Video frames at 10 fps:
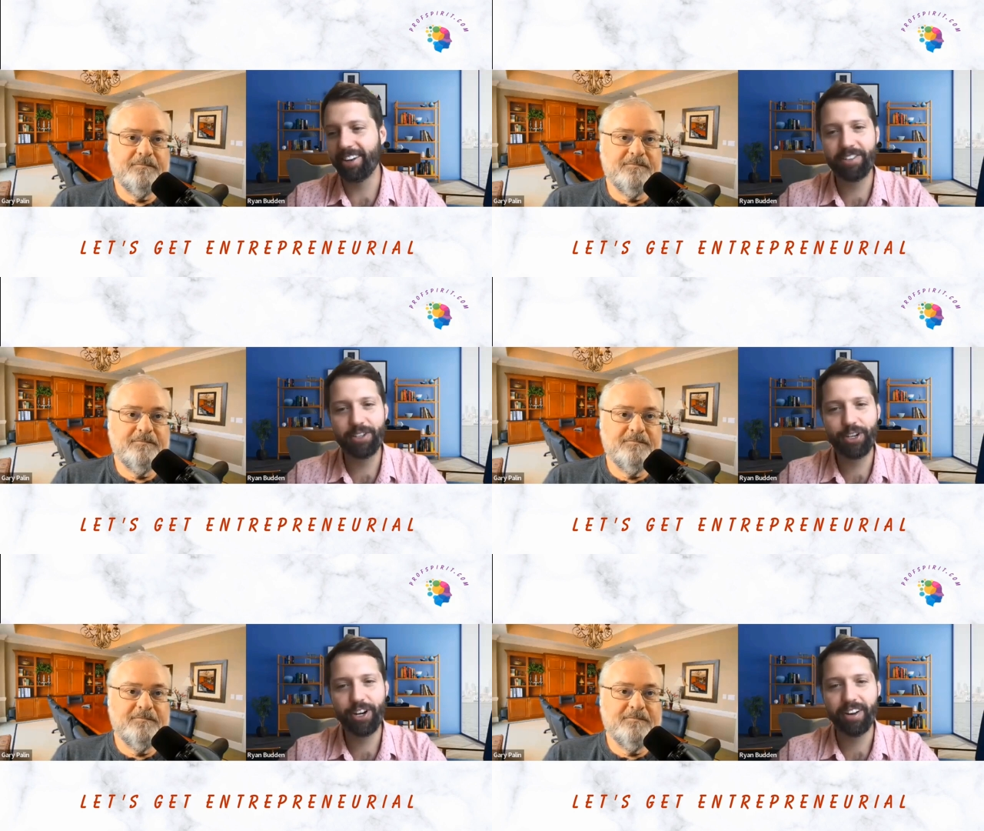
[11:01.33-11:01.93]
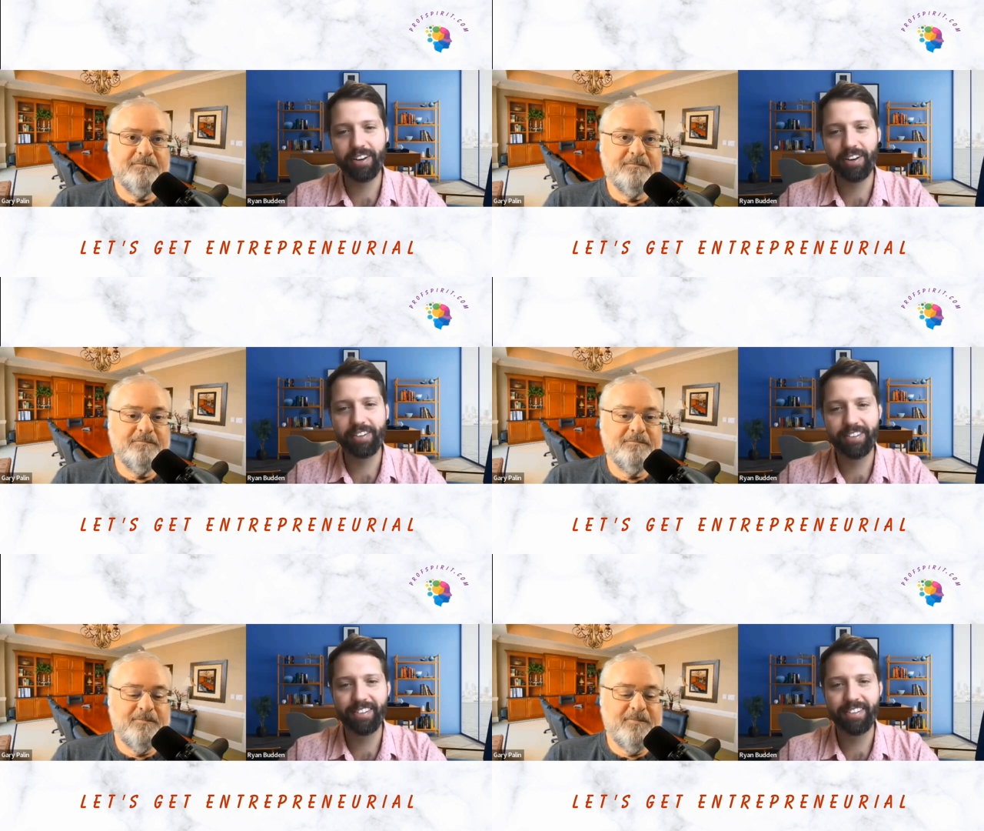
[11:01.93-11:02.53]
Speaker 1: and love to share it.
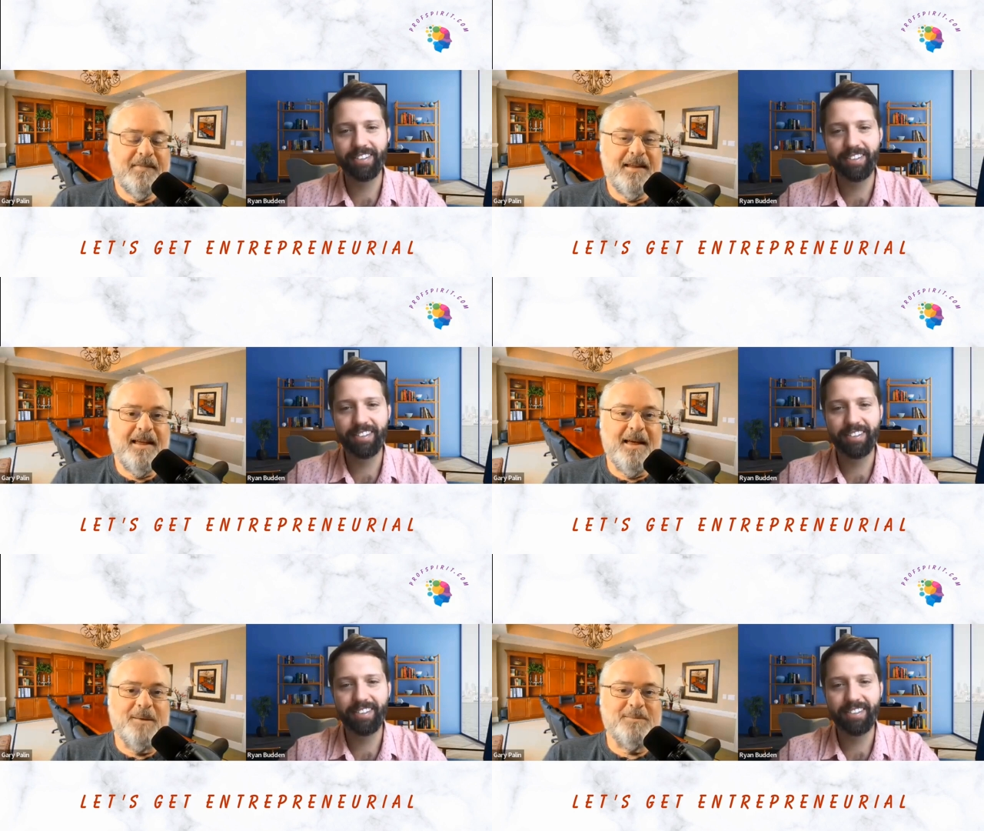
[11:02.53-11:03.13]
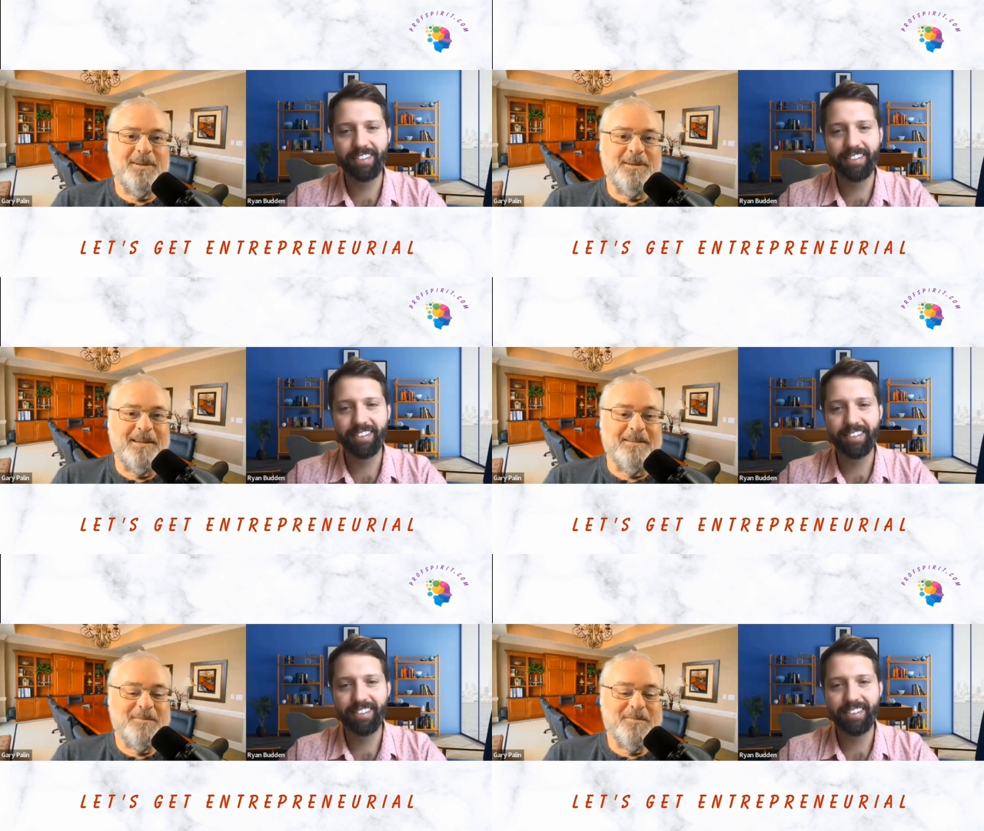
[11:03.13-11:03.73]

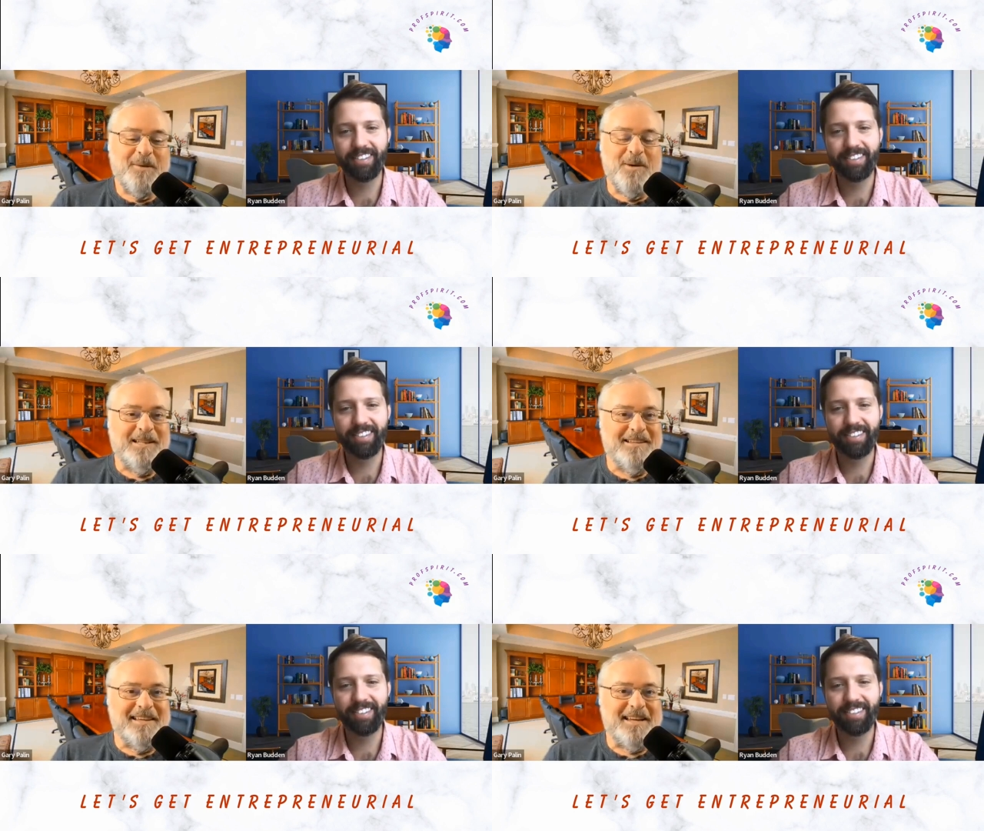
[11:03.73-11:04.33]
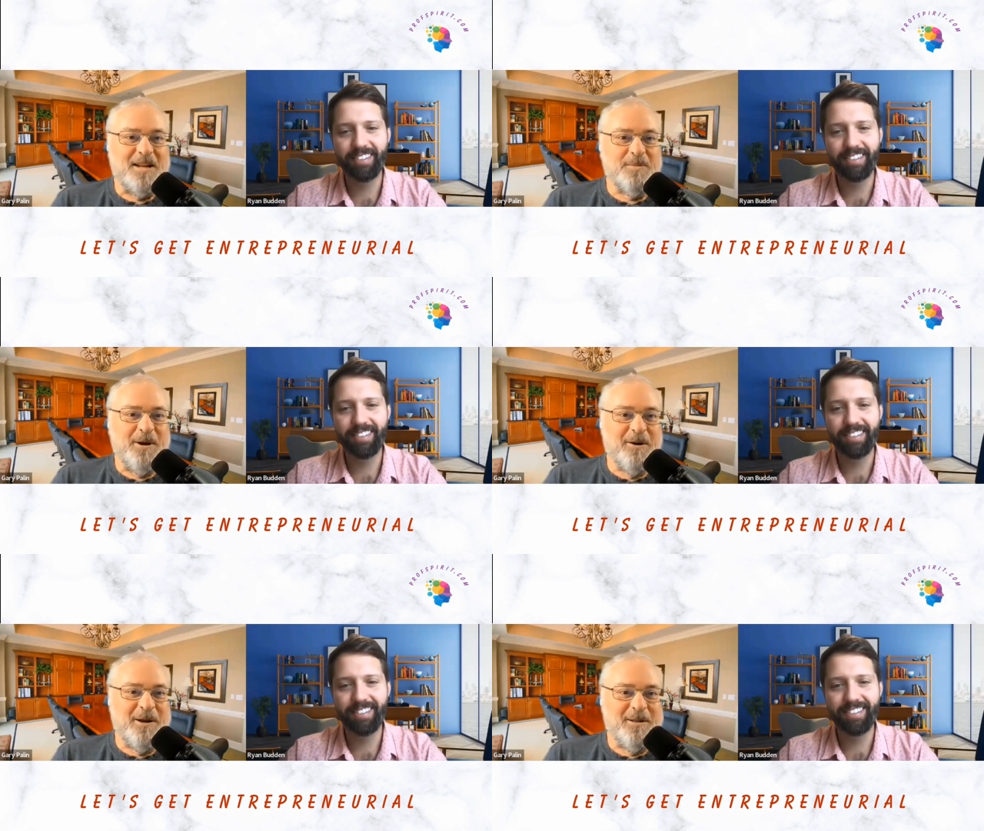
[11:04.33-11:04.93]
Absolutely. Well, let's get
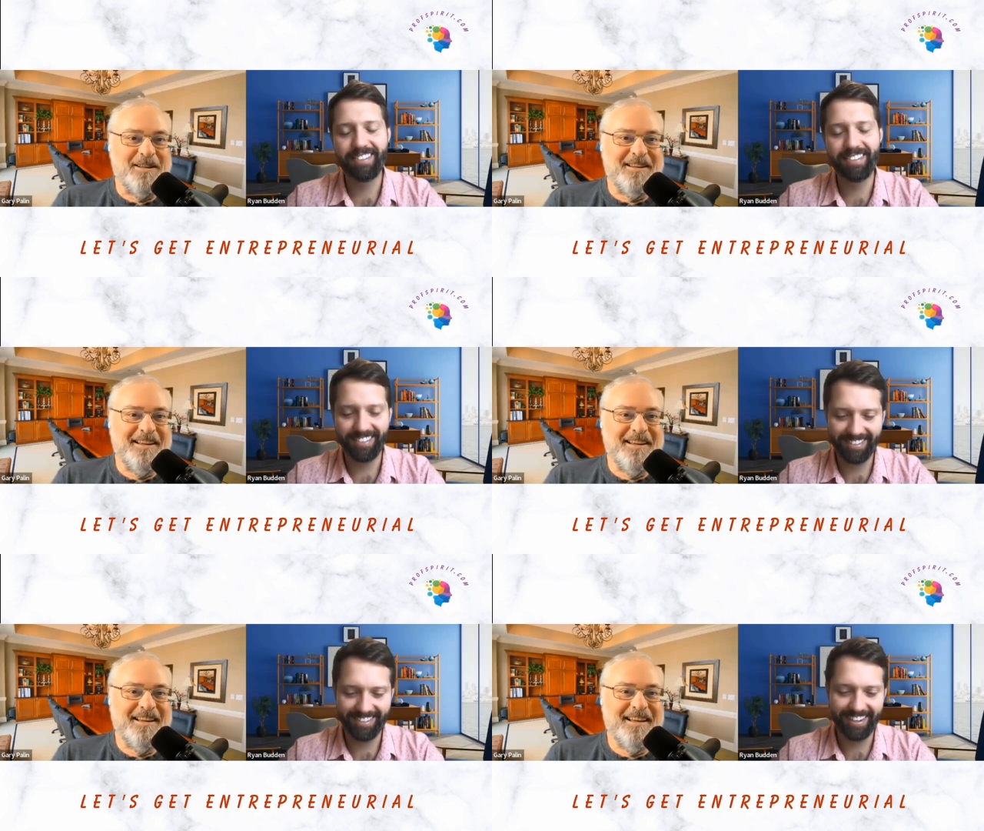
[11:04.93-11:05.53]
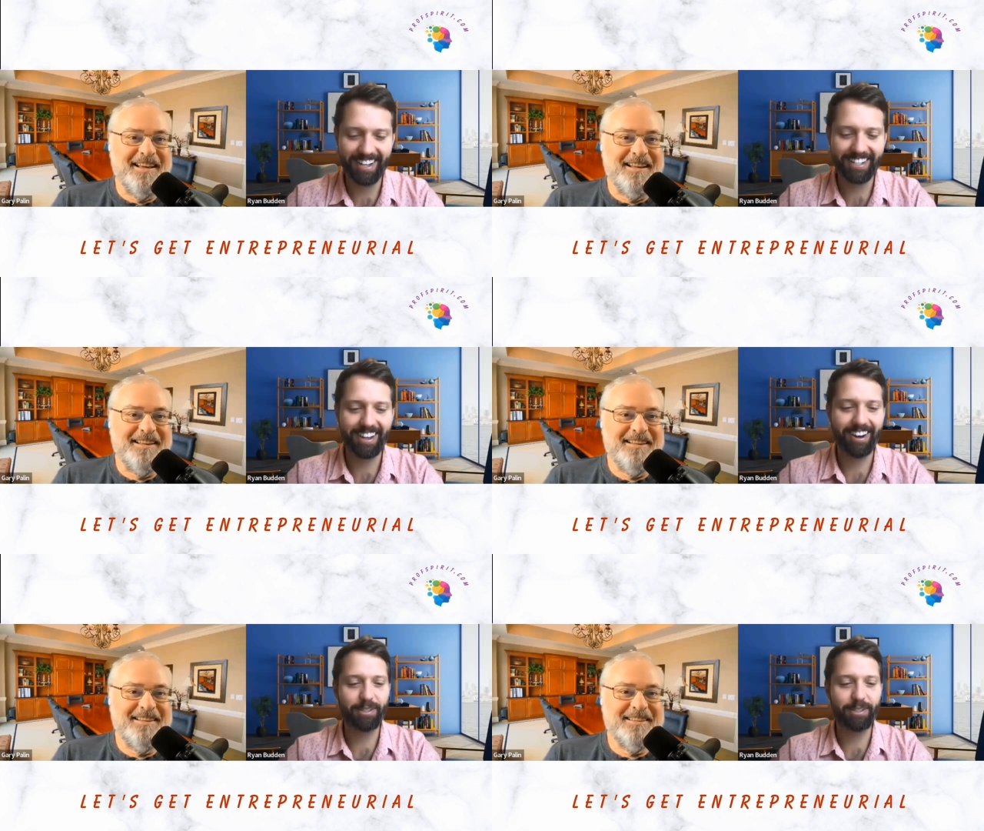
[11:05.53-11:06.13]
entrepreneurial.
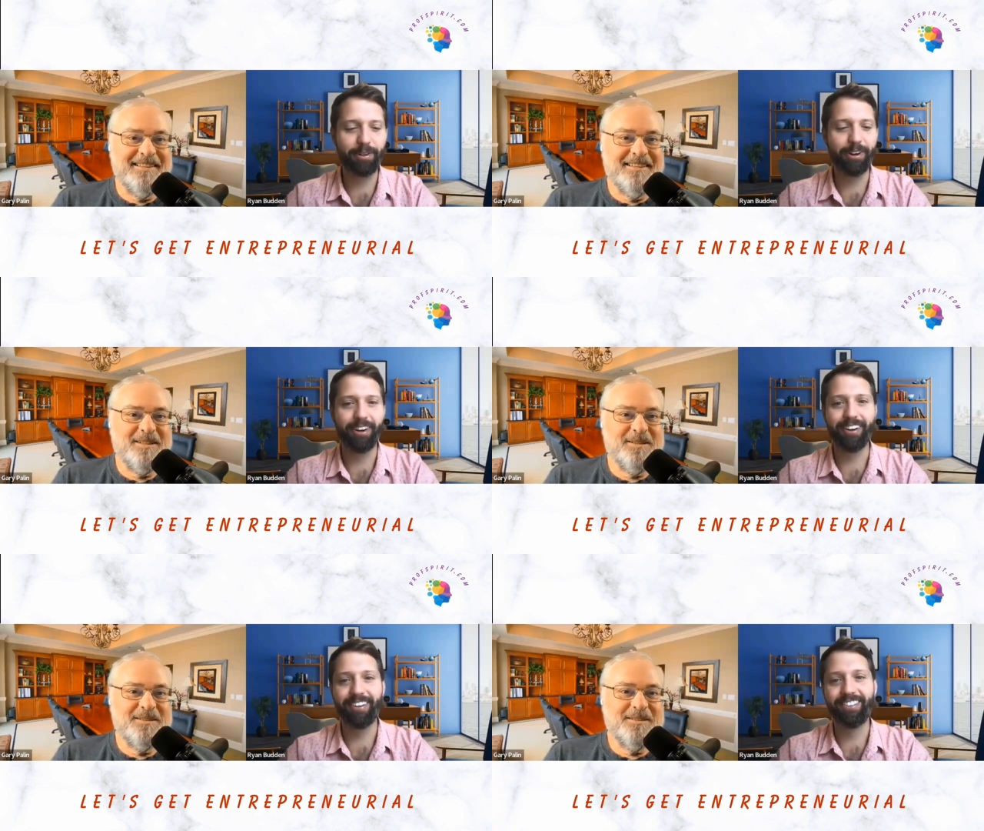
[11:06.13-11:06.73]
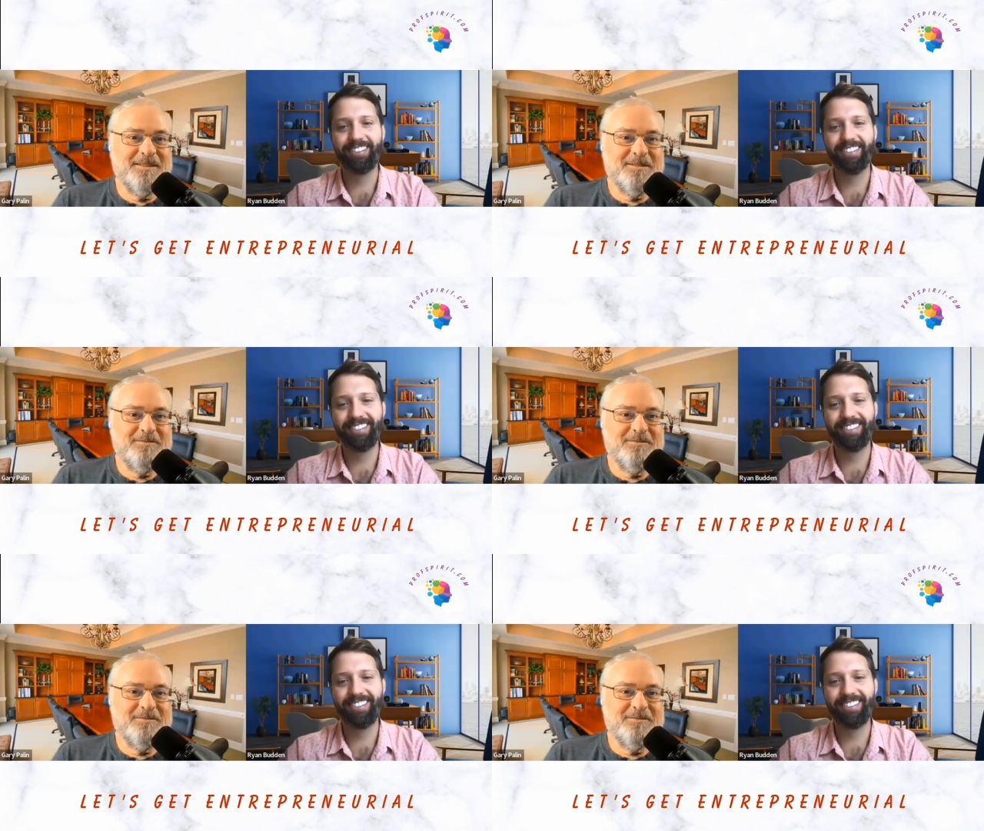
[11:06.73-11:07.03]
Let's get entrepreneurial.